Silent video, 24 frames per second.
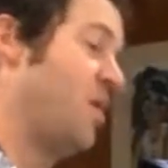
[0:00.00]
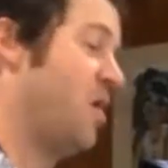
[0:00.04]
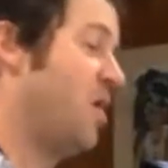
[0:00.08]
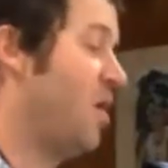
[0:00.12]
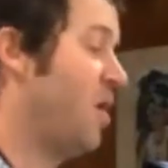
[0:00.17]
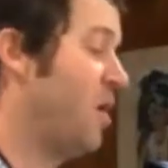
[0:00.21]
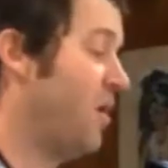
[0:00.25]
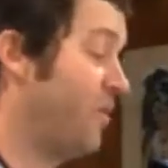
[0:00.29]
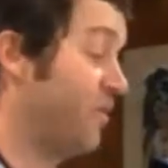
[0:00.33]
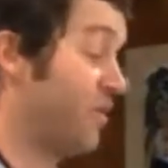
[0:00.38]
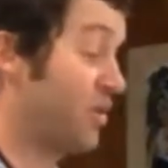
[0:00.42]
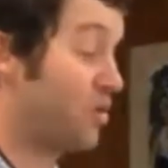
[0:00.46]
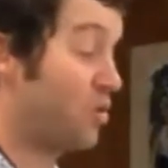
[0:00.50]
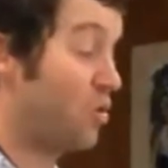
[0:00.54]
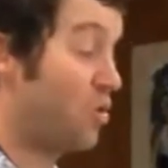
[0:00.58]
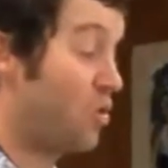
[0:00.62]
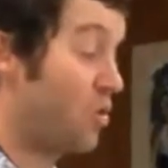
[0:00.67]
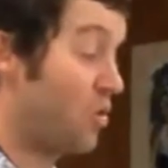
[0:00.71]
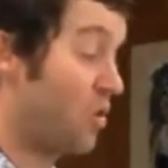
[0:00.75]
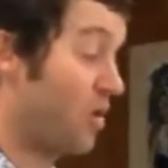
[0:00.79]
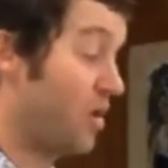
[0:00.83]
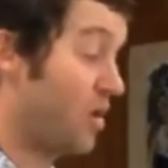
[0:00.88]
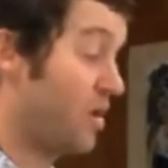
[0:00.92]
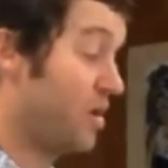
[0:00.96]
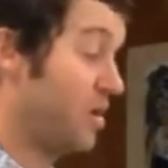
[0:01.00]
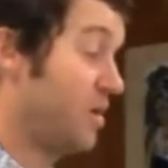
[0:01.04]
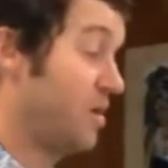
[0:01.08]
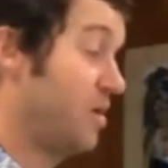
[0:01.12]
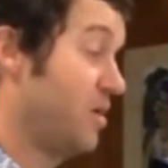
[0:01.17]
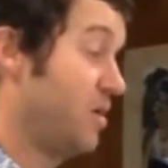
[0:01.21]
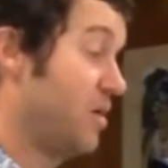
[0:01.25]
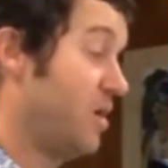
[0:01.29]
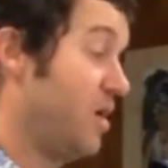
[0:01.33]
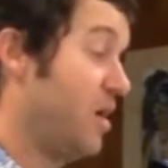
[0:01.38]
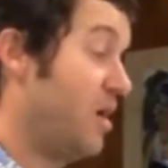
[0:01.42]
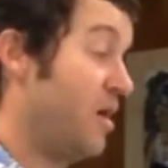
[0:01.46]
on the cork
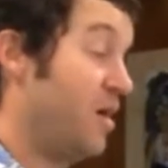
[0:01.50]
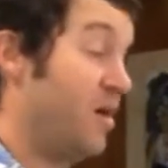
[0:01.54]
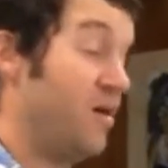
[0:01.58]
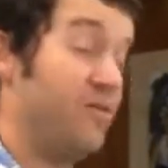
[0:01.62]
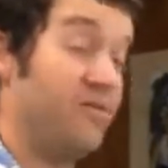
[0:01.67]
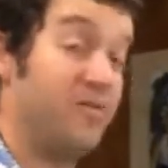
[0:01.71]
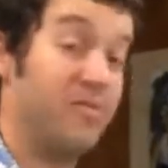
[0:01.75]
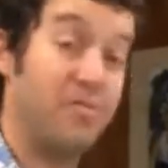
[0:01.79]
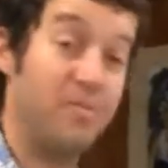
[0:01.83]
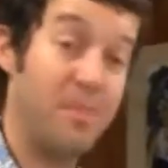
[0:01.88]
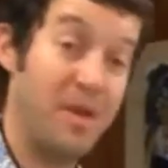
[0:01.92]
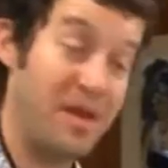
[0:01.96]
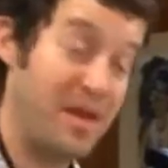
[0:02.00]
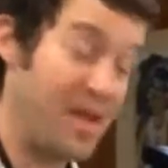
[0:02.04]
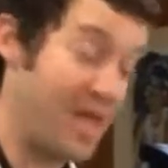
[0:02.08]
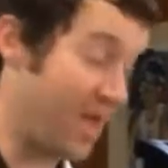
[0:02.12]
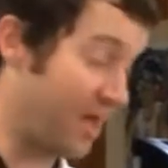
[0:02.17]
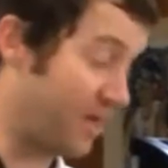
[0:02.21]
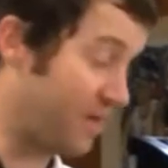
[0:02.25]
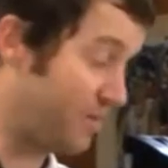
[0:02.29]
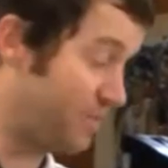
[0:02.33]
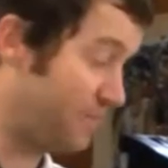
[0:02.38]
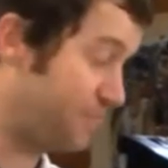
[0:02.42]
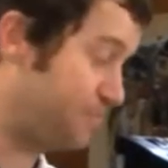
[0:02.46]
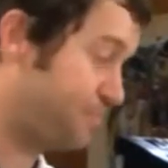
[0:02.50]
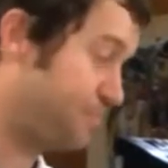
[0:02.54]
of my neck.